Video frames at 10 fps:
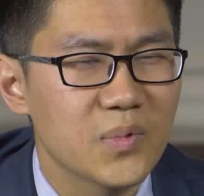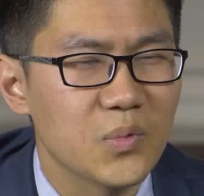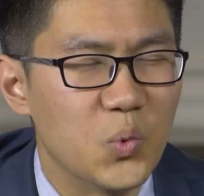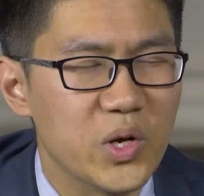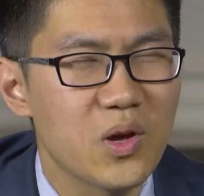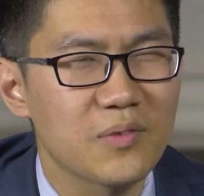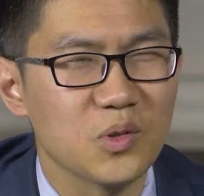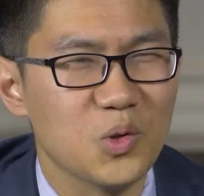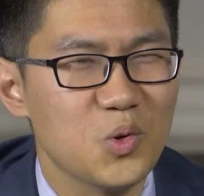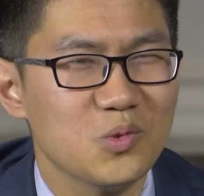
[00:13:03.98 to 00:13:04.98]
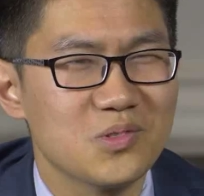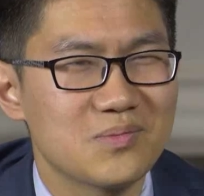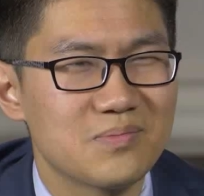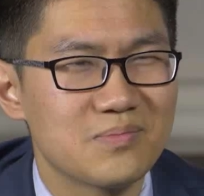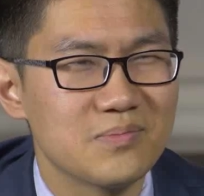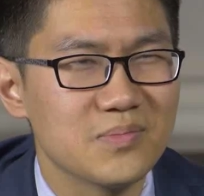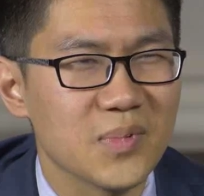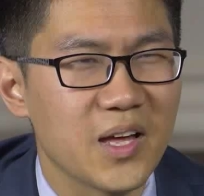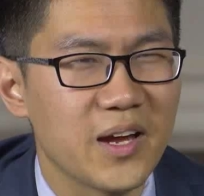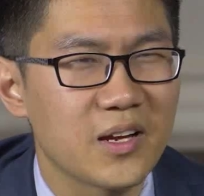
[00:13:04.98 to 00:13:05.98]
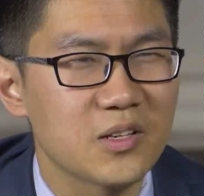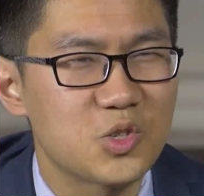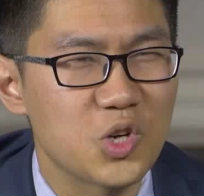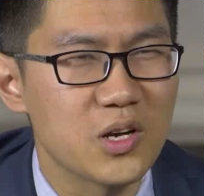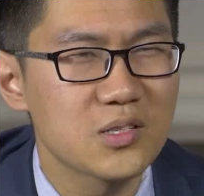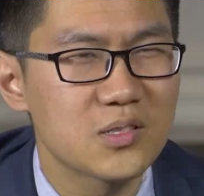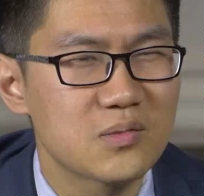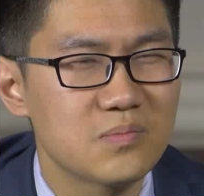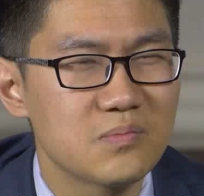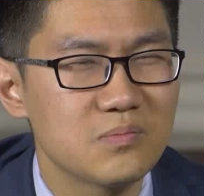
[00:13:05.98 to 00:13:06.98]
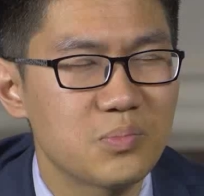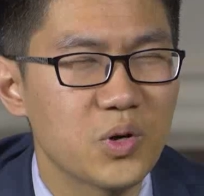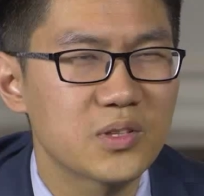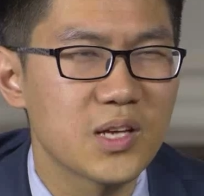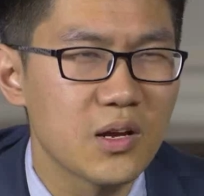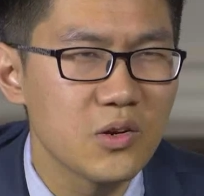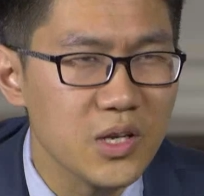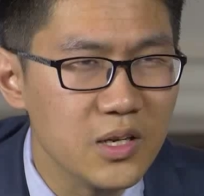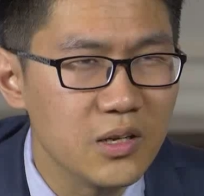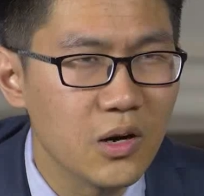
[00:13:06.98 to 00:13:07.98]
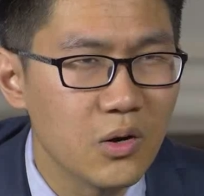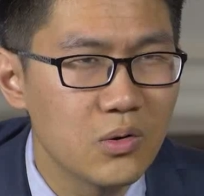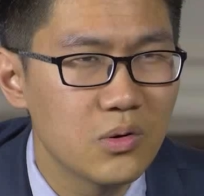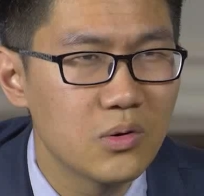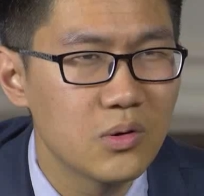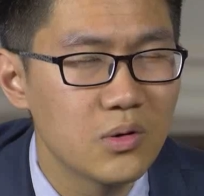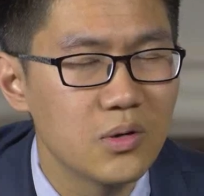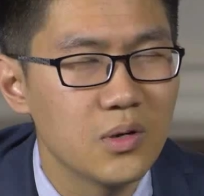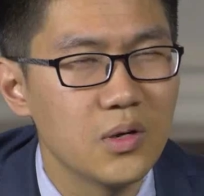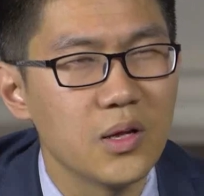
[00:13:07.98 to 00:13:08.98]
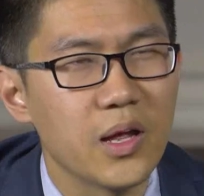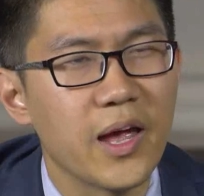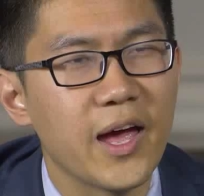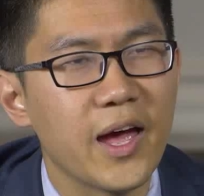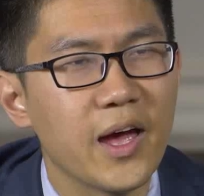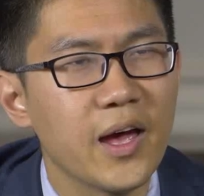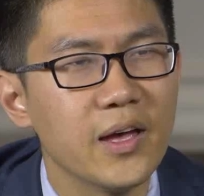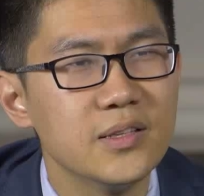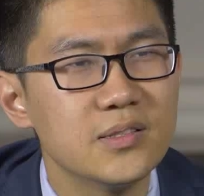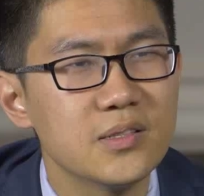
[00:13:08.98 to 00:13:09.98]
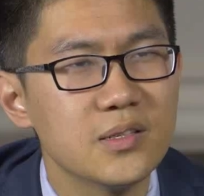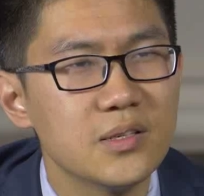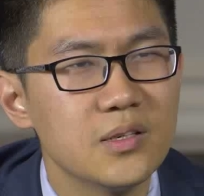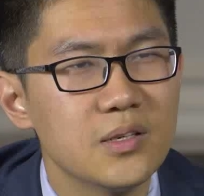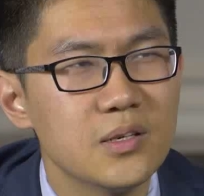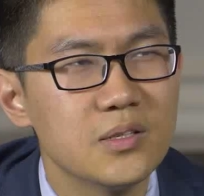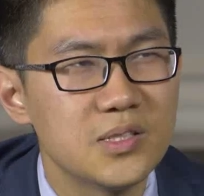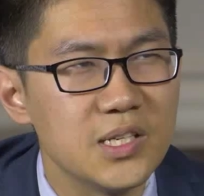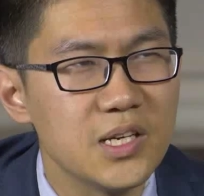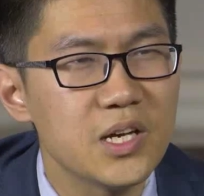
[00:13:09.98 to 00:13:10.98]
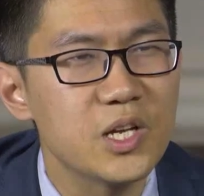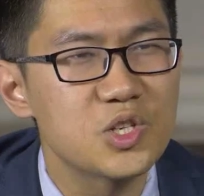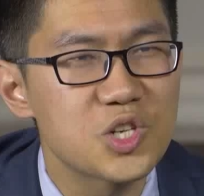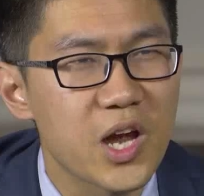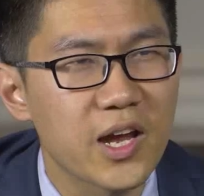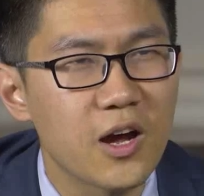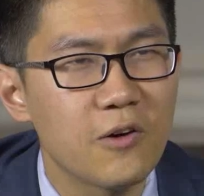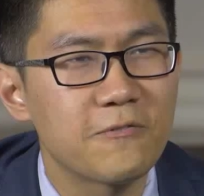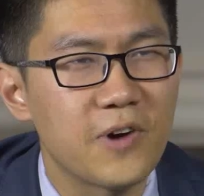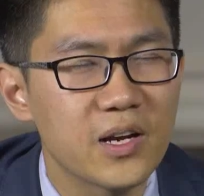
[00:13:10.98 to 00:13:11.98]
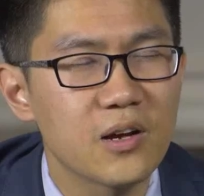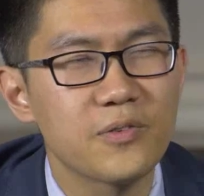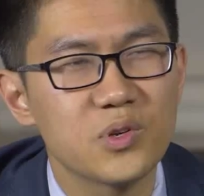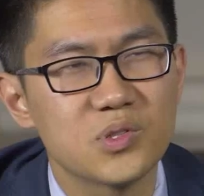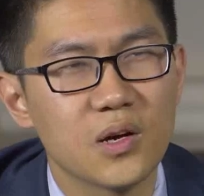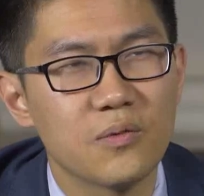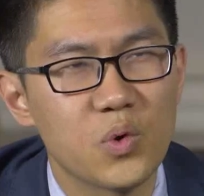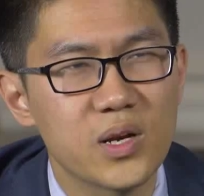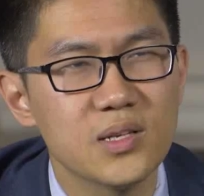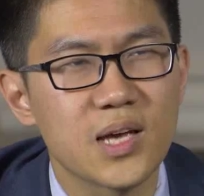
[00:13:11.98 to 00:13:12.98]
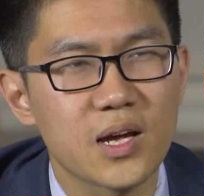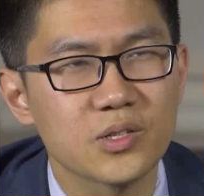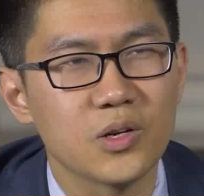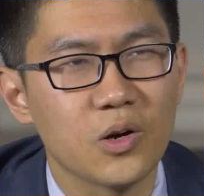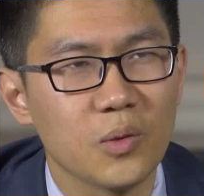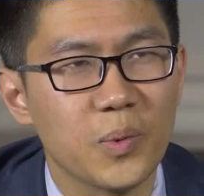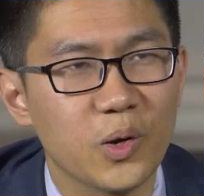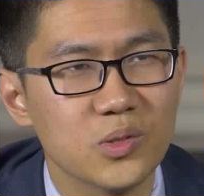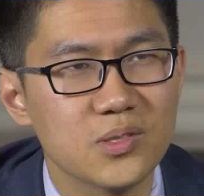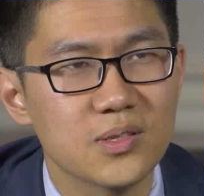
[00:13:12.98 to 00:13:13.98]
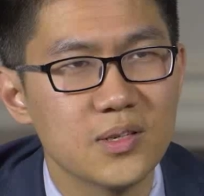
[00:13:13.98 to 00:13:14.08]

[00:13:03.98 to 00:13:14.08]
what do you have to lose? Just put down your ego and see and find out for yourself what he's actually all about.